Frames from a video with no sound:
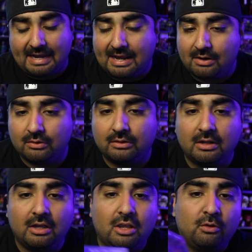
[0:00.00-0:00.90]

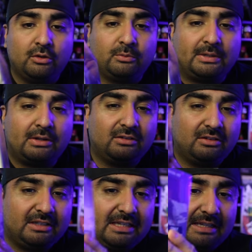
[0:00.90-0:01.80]
out was when I
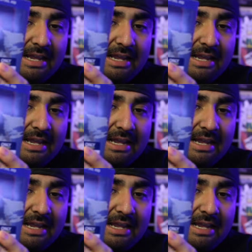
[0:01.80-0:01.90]
was looking